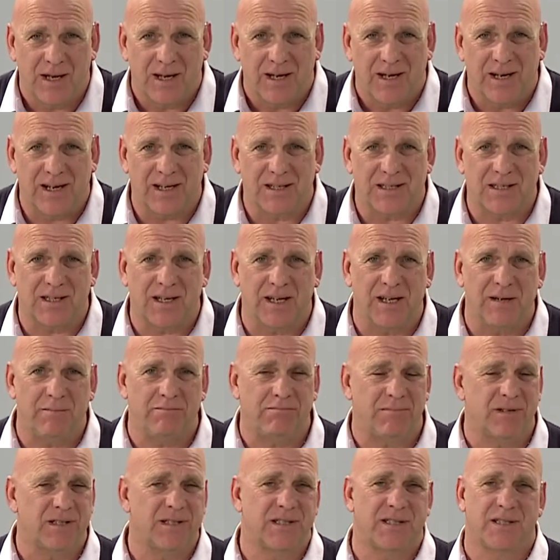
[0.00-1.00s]
Now, sleep
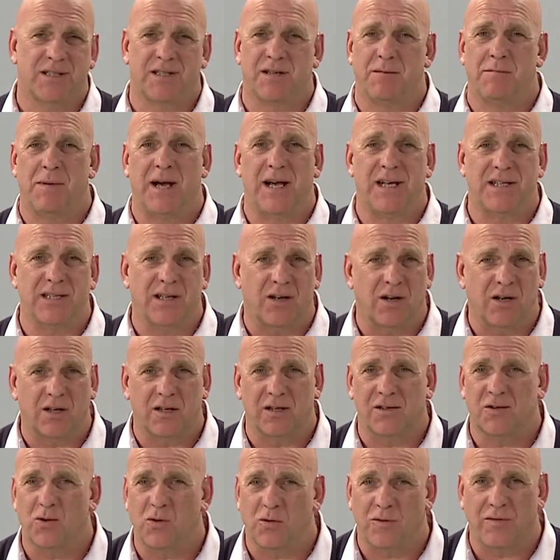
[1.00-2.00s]
is just amazing. I
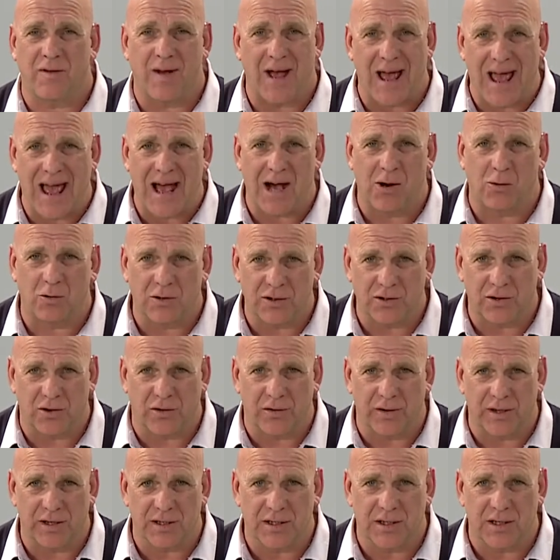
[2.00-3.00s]
could talk for hours
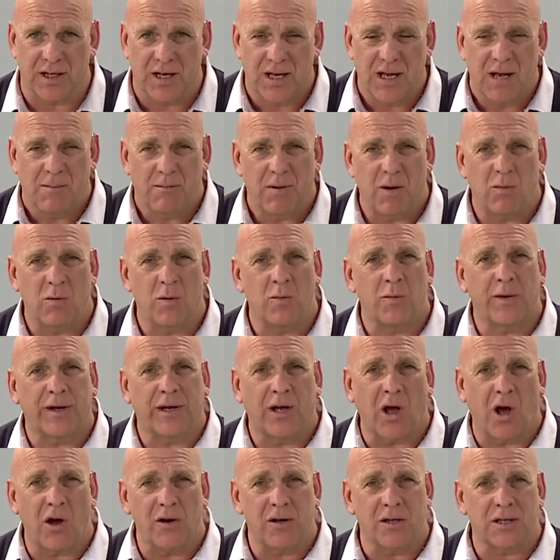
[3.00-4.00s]
on this. But when we
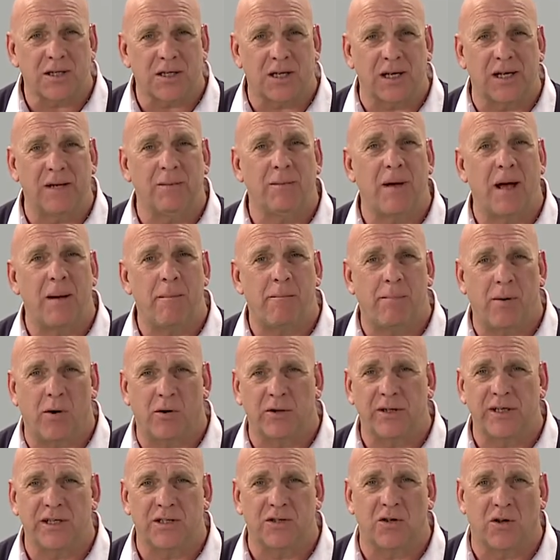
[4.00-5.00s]
go to sleep, our
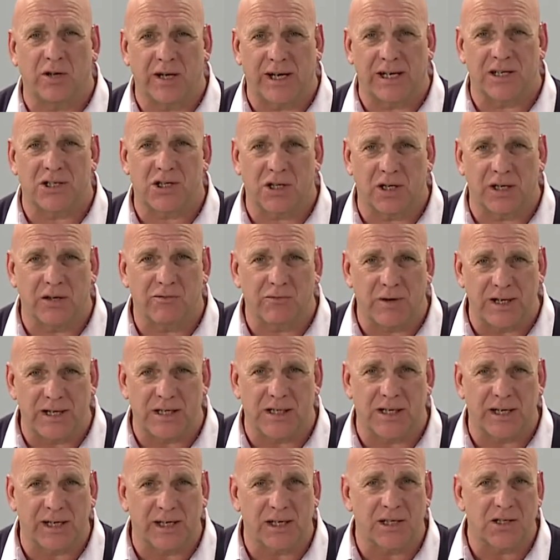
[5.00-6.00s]
body's not actually
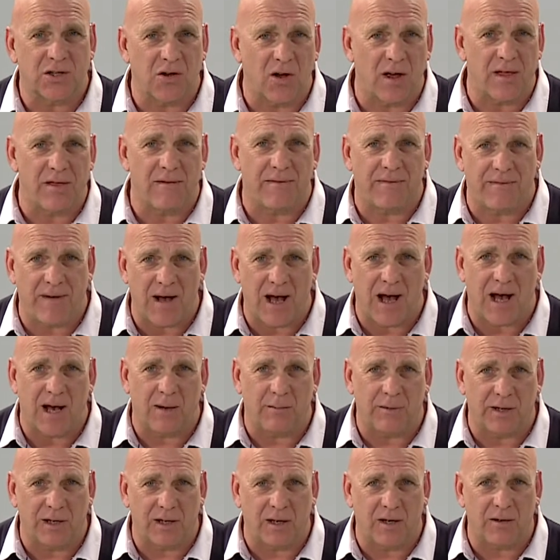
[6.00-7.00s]
resting. It's like the
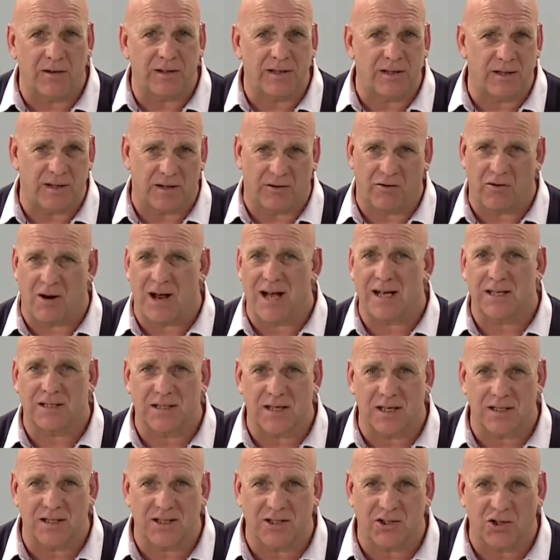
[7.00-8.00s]
farm, you know, the grass
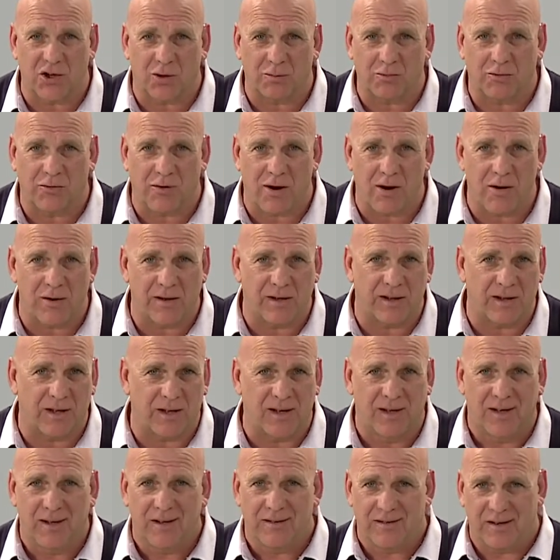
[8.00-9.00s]
doesn't stop growing, the
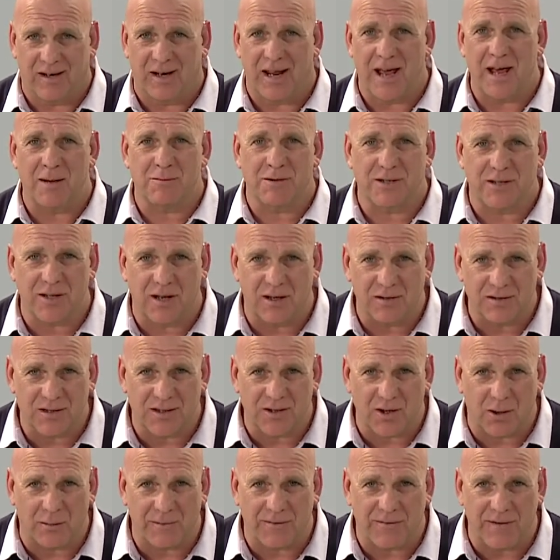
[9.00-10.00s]
lambs don't
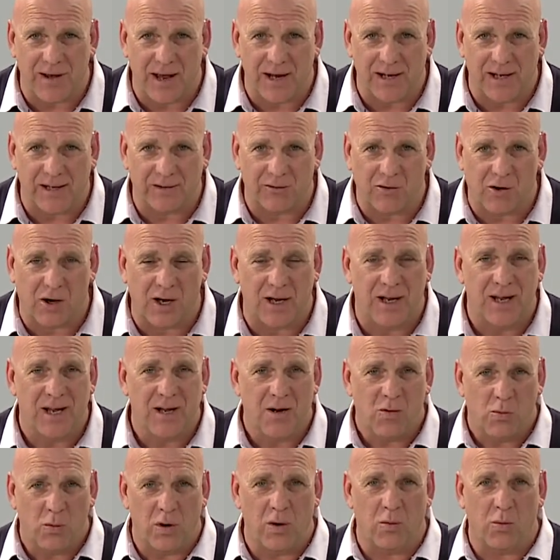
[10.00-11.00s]
stop fattening, right?
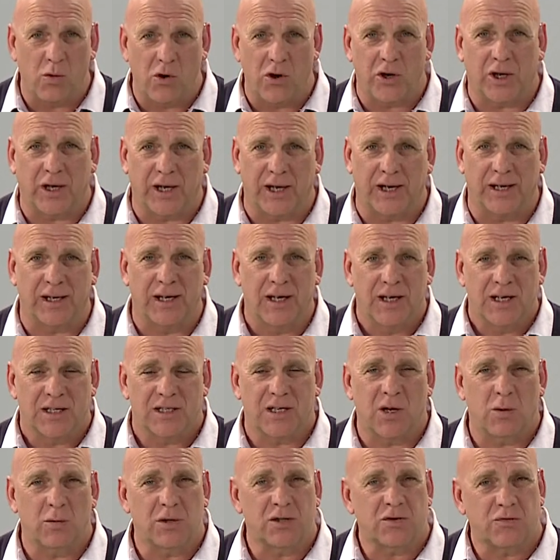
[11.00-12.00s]
We're working.
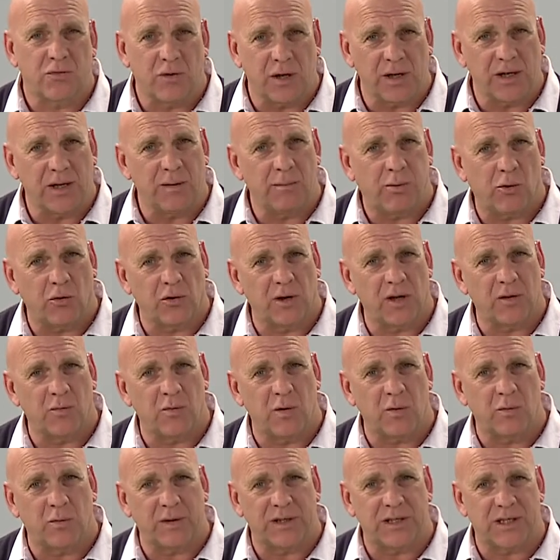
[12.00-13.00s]
So it's really important that
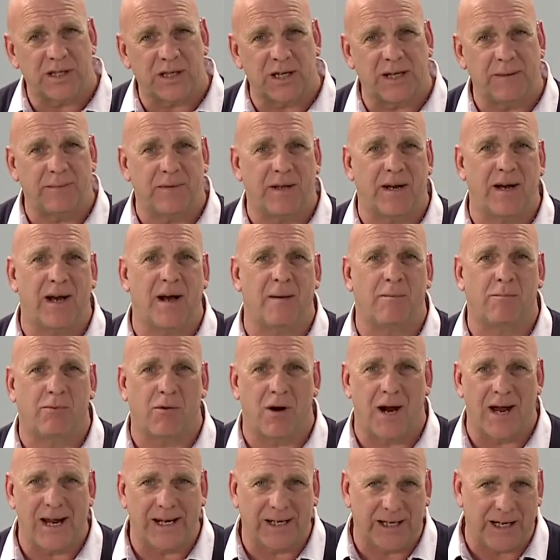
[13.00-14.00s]
when we sleep that our
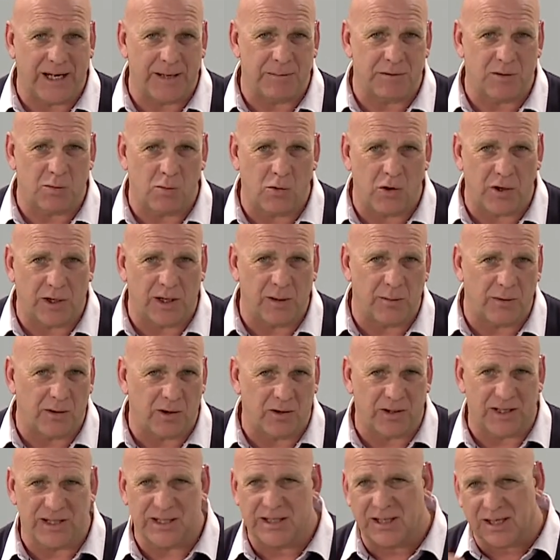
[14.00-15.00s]
brain keeps working. We've
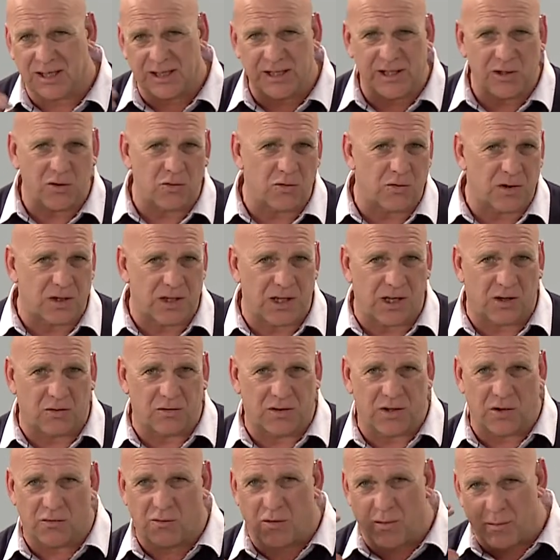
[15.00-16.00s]
got these glial
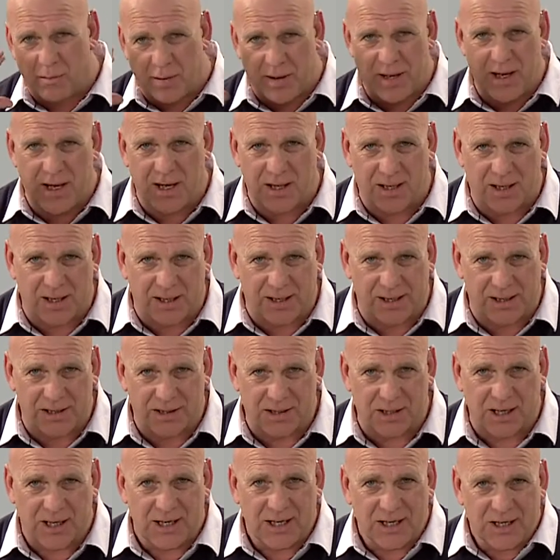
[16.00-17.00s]
cells that repair
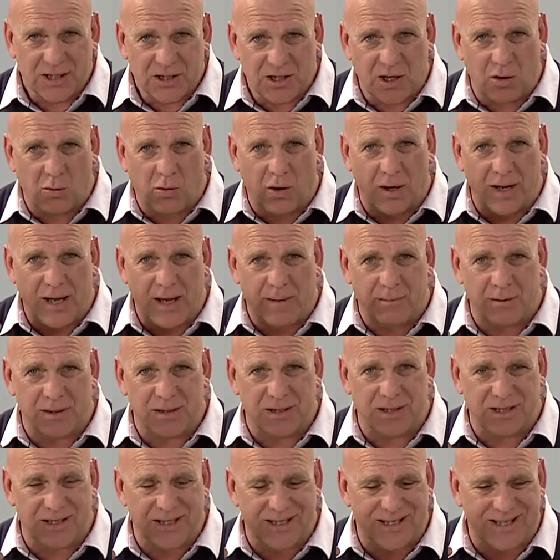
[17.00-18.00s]
things. So what
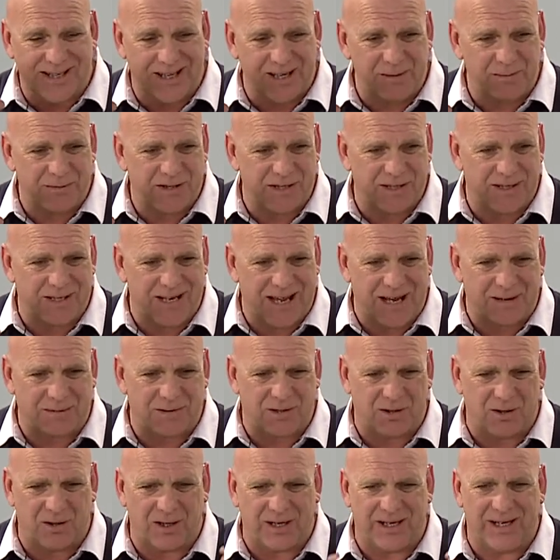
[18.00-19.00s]
happens is sleep just
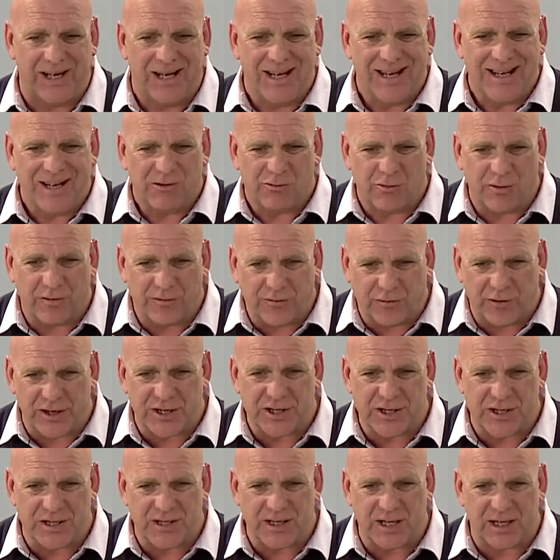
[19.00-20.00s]
absolutely
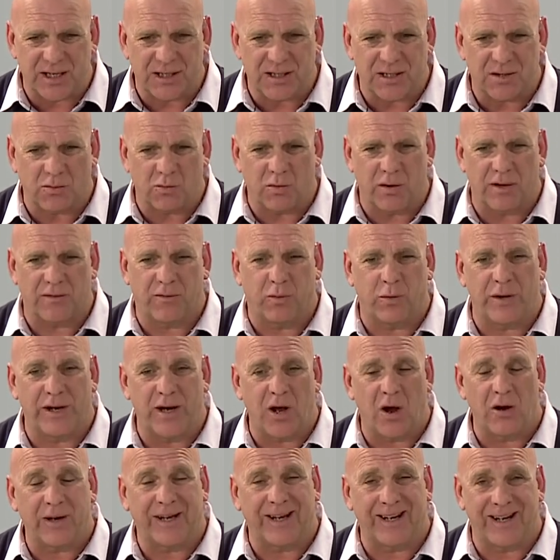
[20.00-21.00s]
refreshes us. Where if we
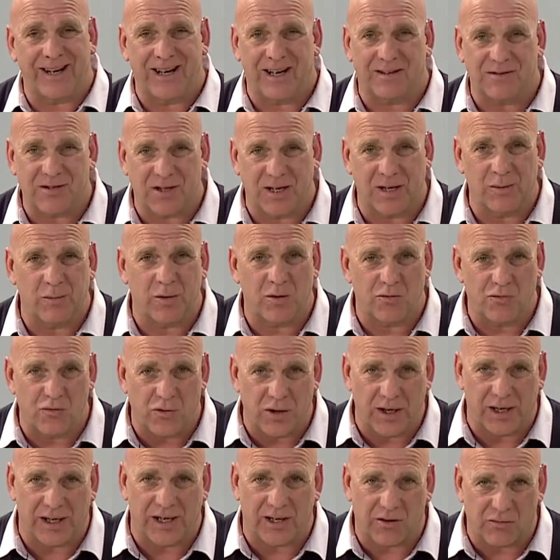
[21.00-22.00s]
don't get enough sleep, we're
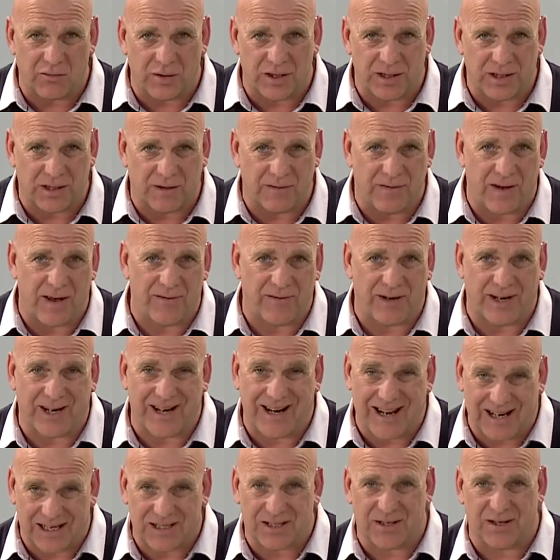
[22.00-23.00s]
really at risk of having an
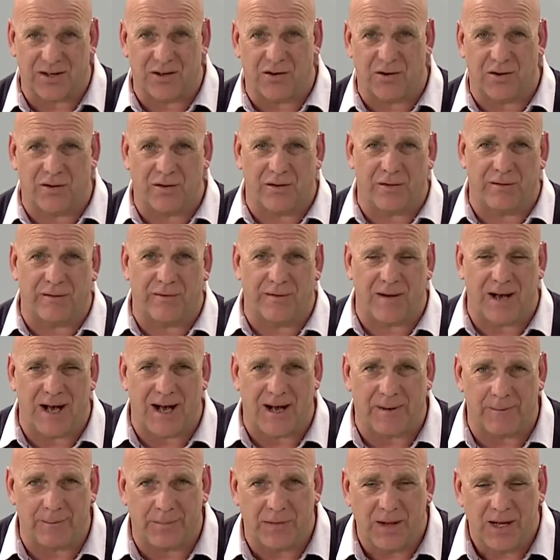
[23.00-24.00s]
accident on the
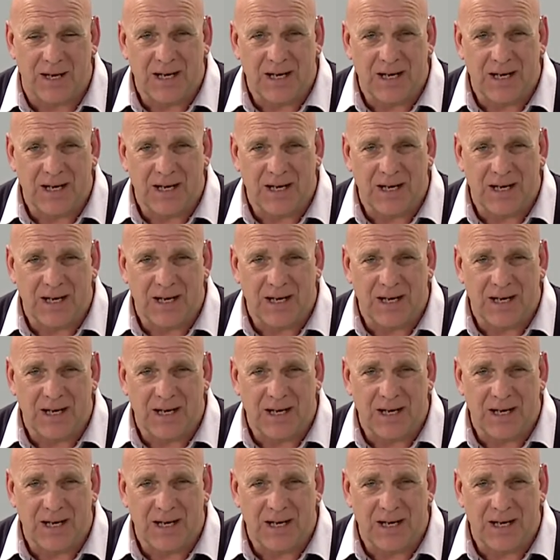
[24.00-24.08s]
farm.